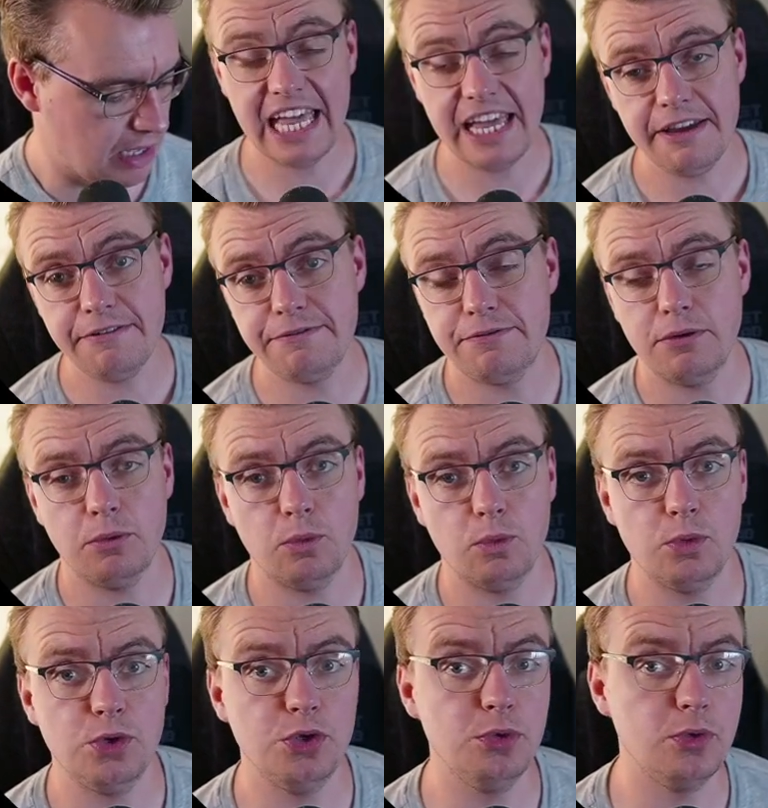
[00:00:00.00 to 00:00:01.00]
If
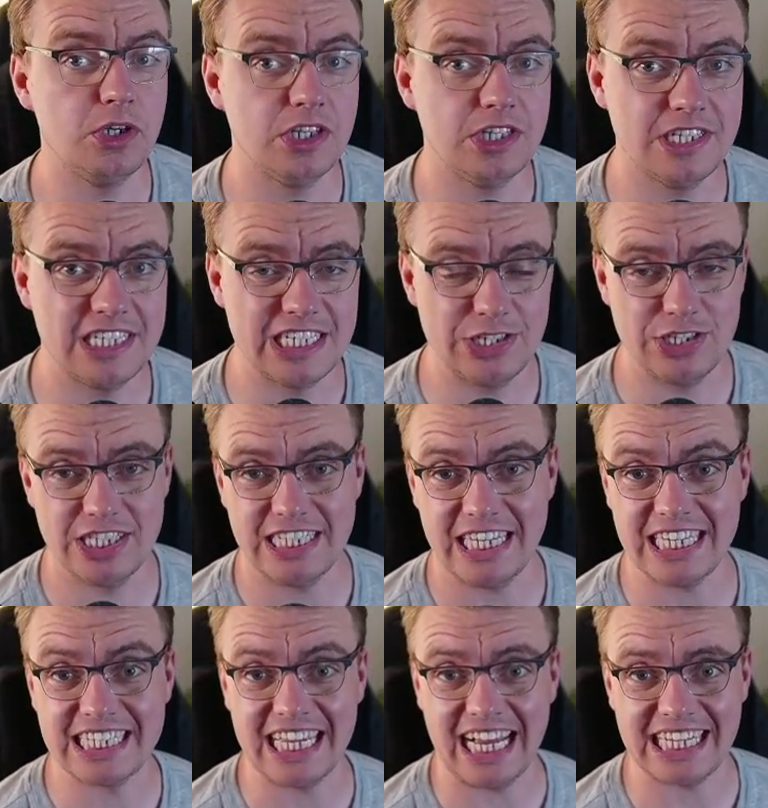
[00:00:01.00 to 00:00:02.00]
you consider this
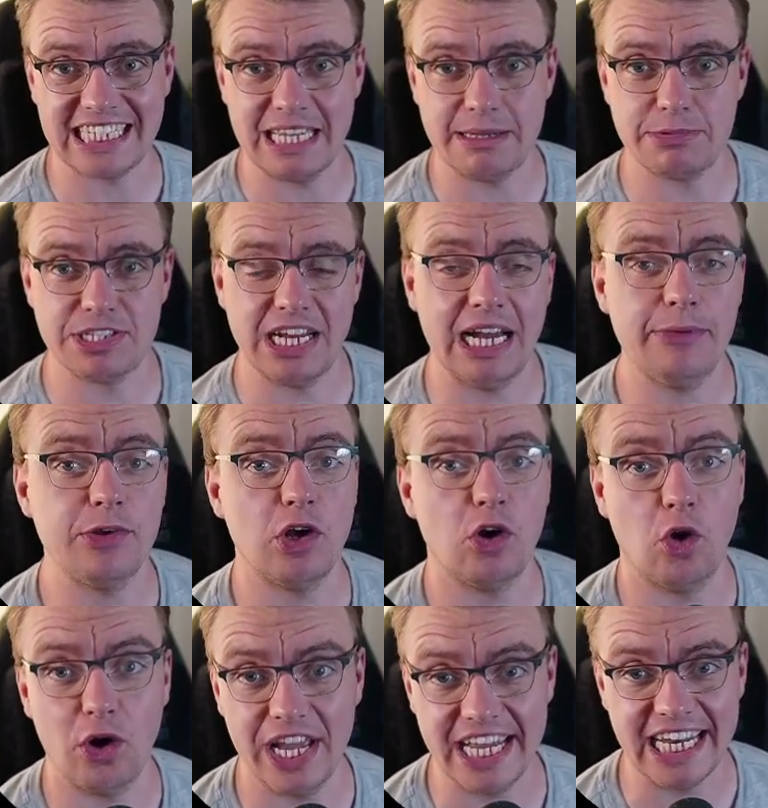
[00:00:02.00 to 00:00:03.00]
exact same
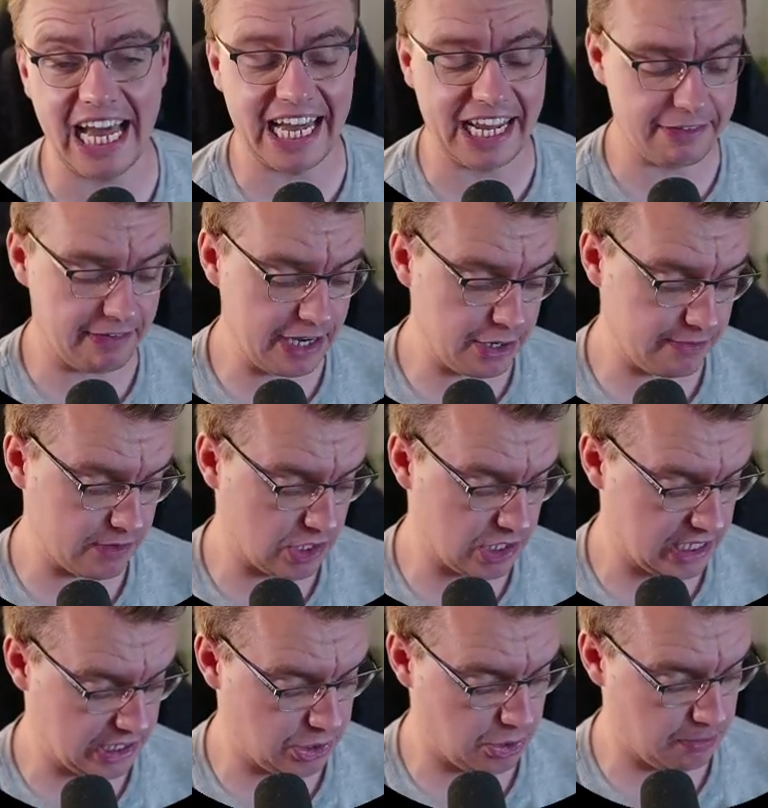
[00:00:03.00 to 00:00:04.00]
scenario in an event-driven
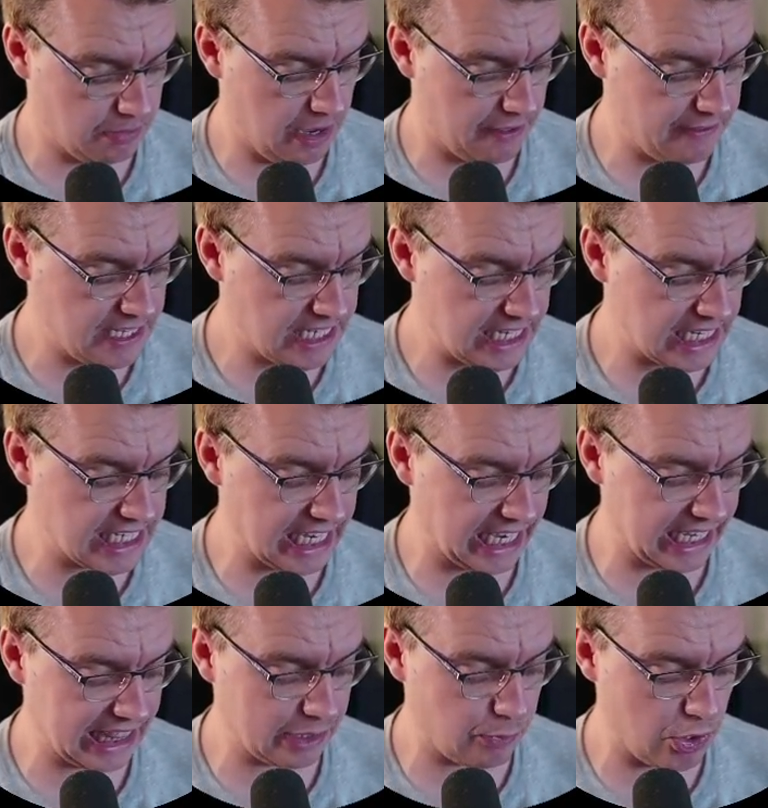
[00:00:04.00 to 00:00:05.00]
system, and this is
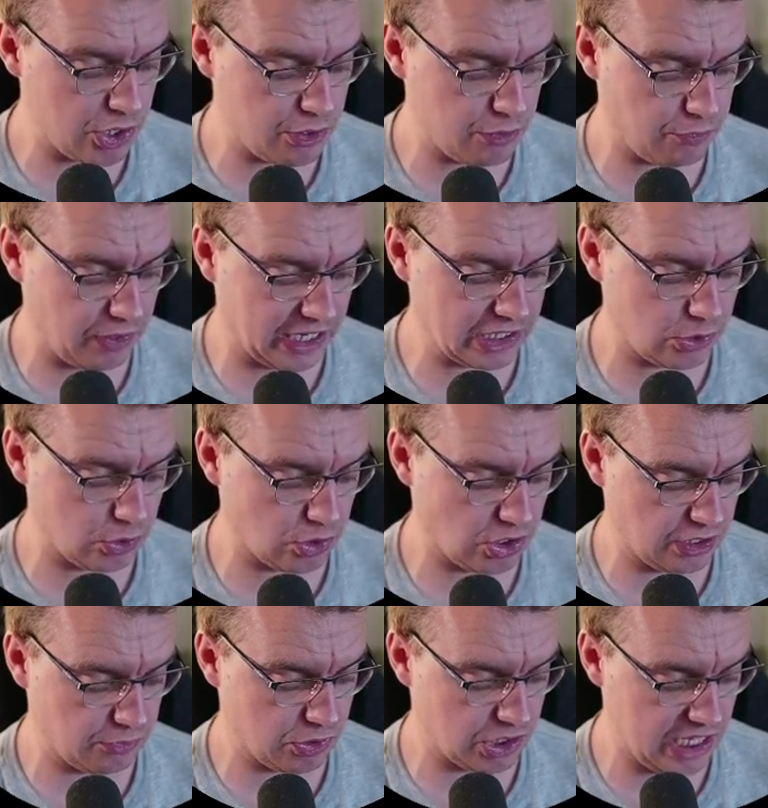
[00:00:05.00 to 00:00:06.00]
exactly where you find
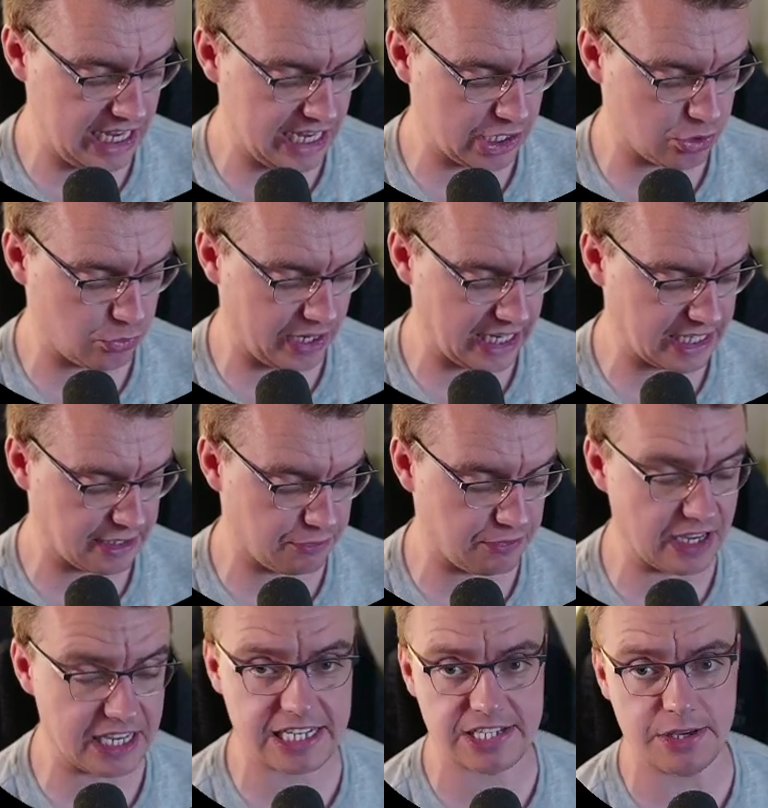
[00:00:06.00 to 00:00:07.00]
yourself today trying to
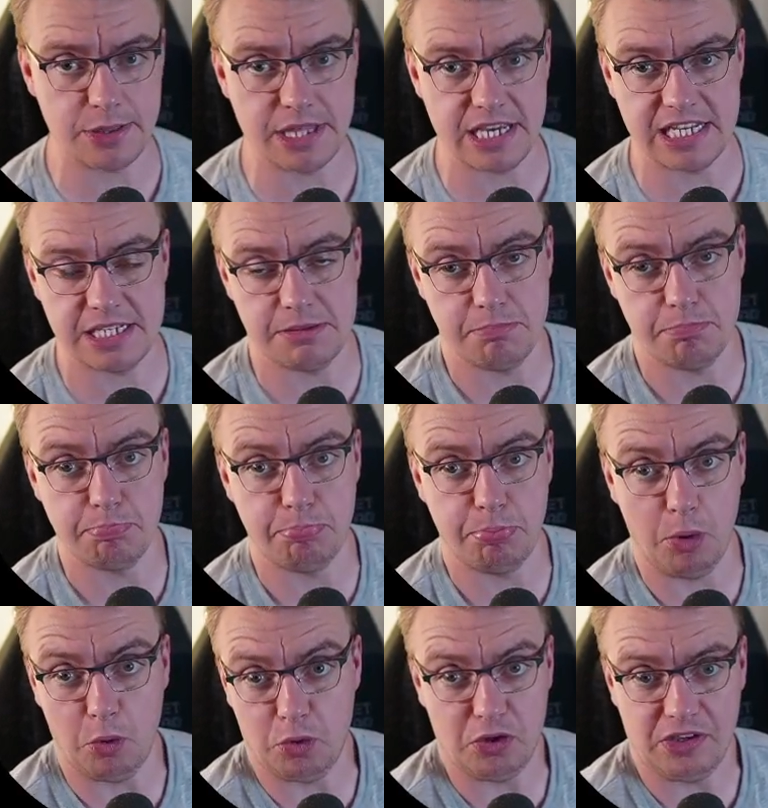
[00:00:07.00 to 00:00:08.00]
fix this
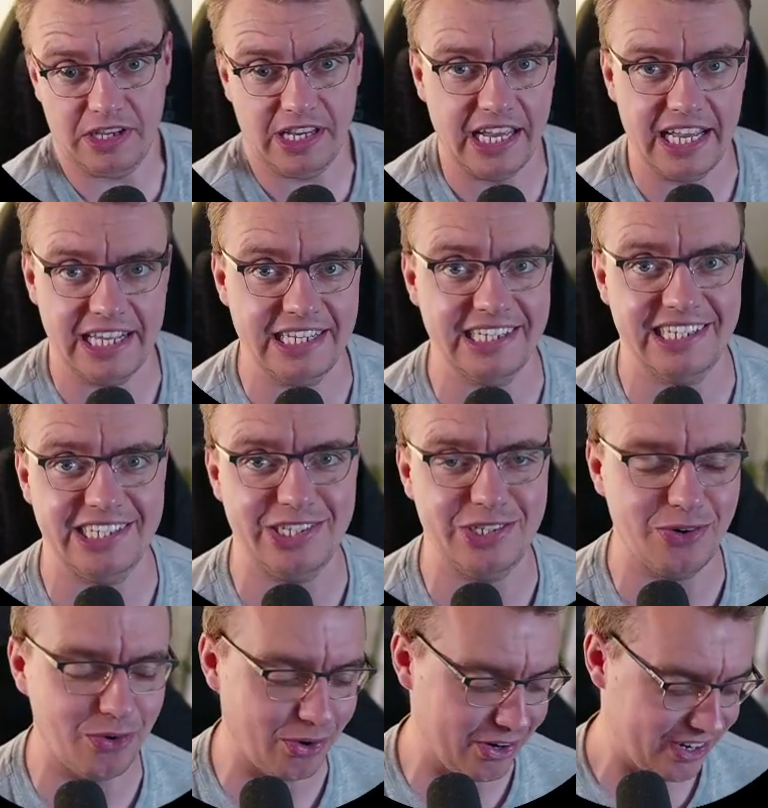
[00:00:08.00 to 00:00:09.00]
bug in
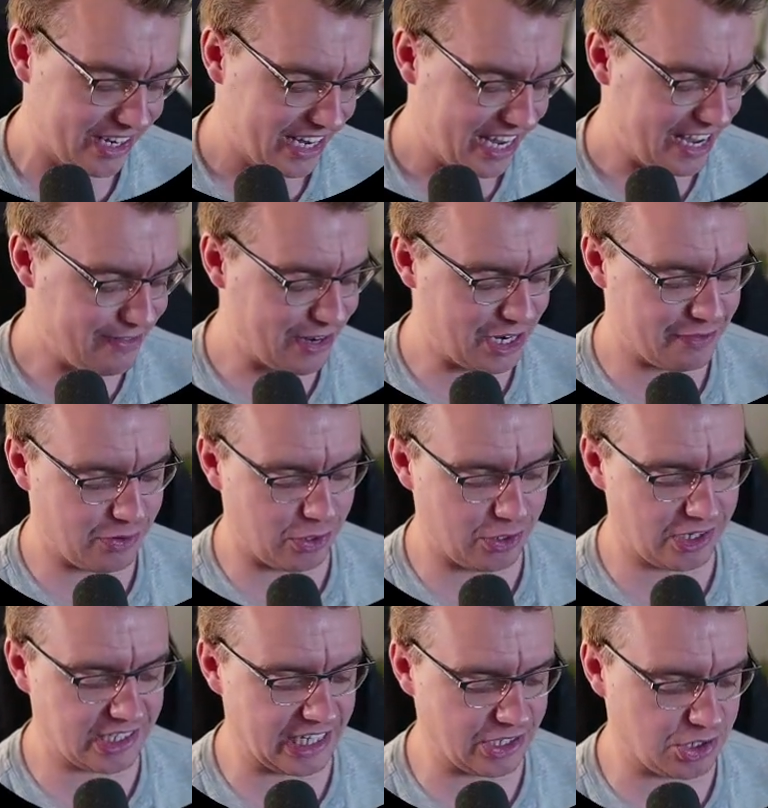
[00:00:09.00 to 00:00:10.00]
your event-driven
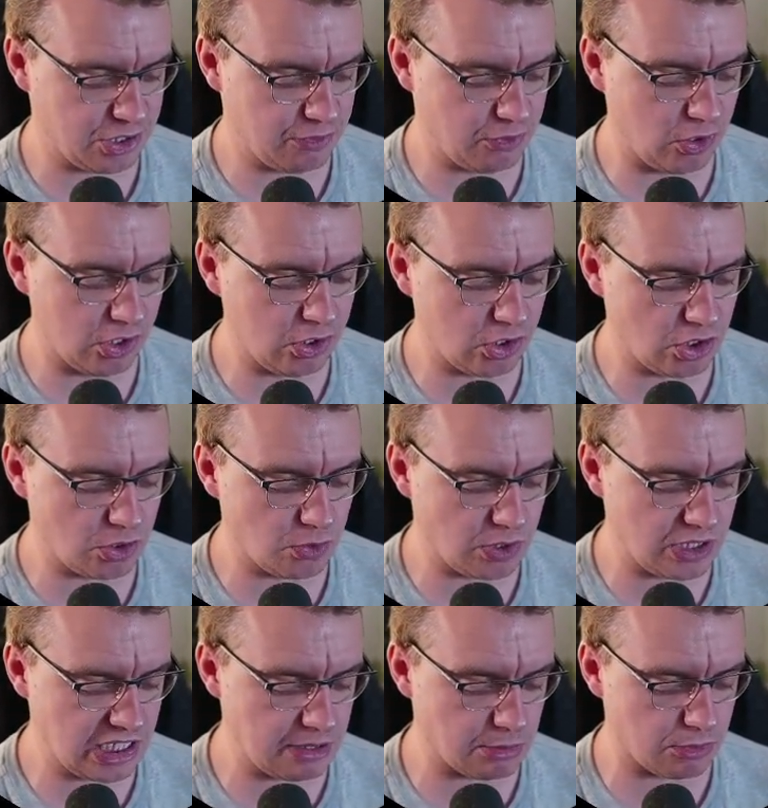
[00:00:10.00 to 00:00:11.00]
architecture. You've got your two
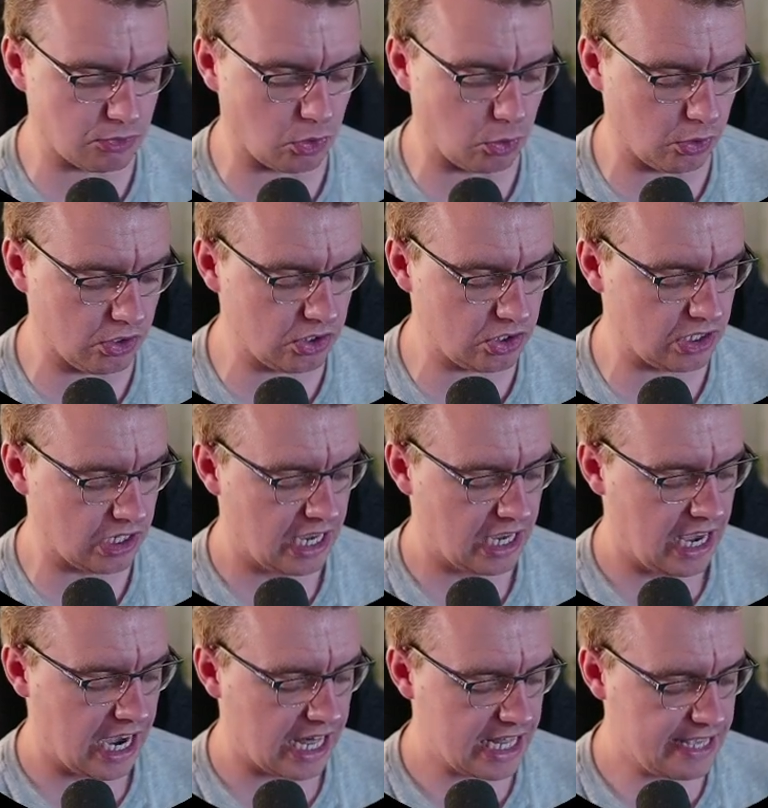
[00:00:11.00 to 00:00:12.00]
systems, of course,
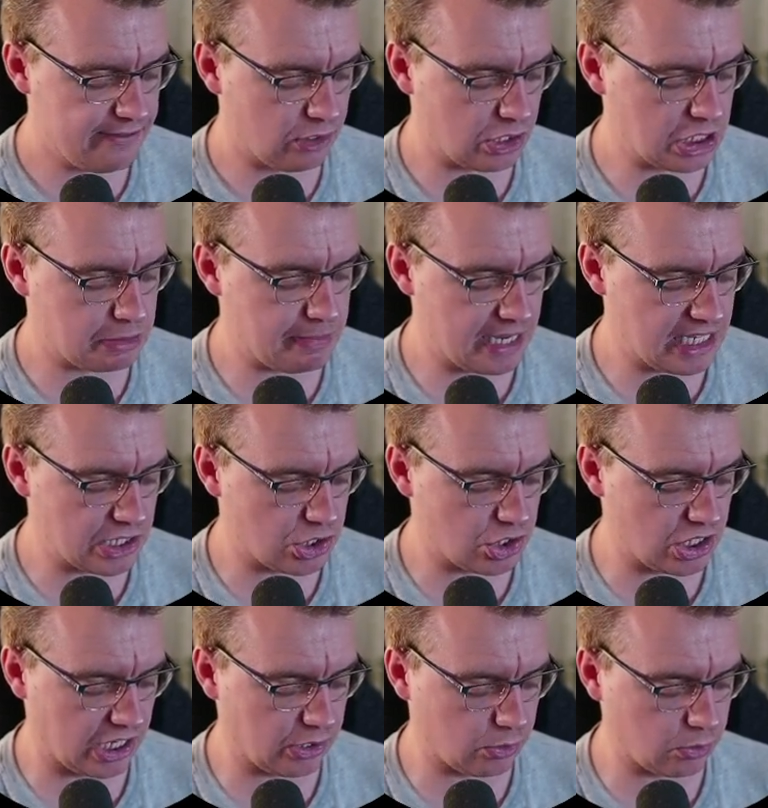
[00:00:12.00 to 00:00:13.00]
and then you've got this message
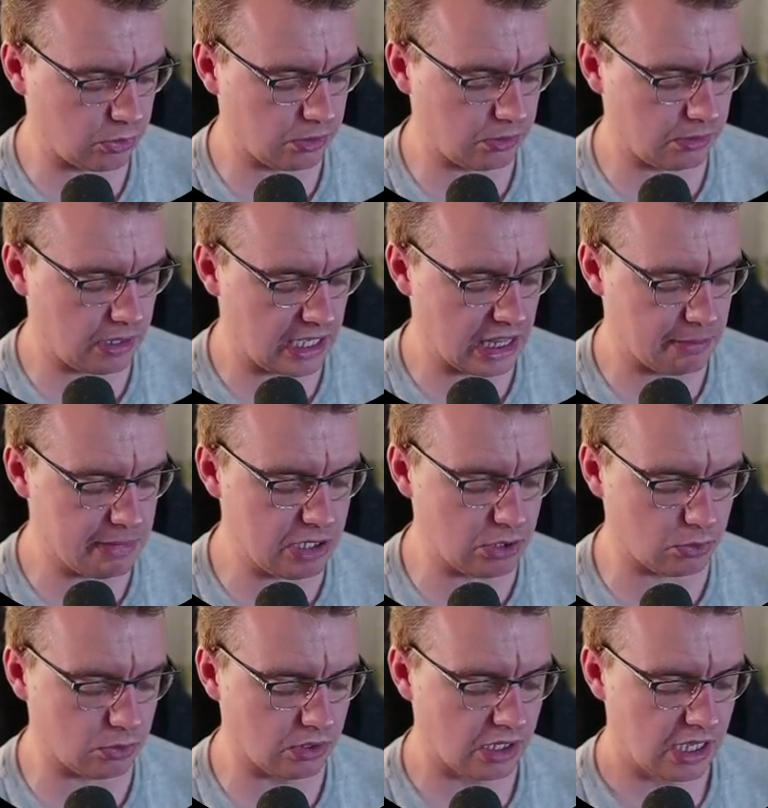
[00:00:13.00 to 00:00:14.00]
channel in the
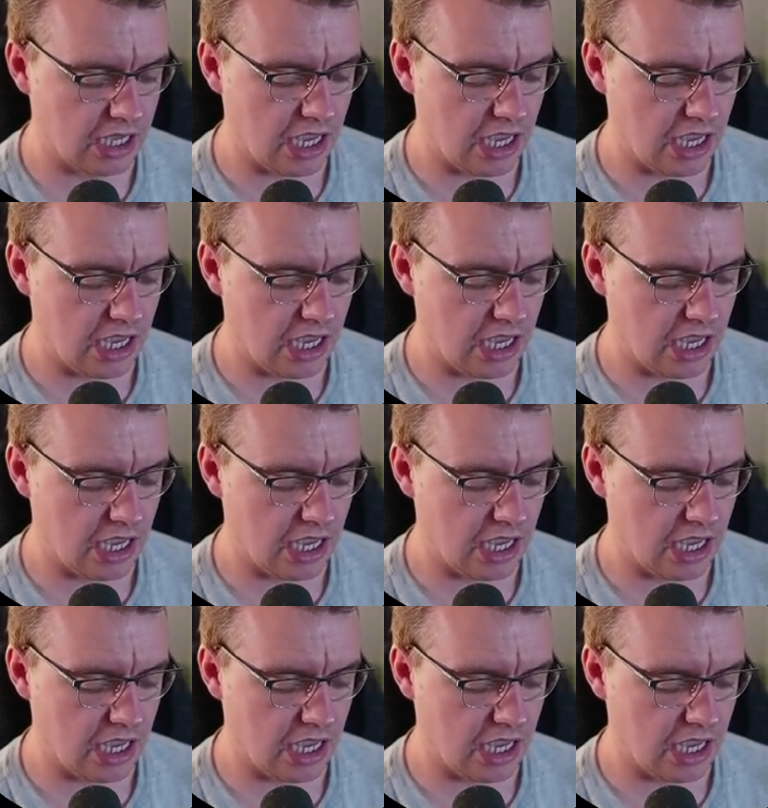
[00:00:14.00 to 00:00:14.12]
middle.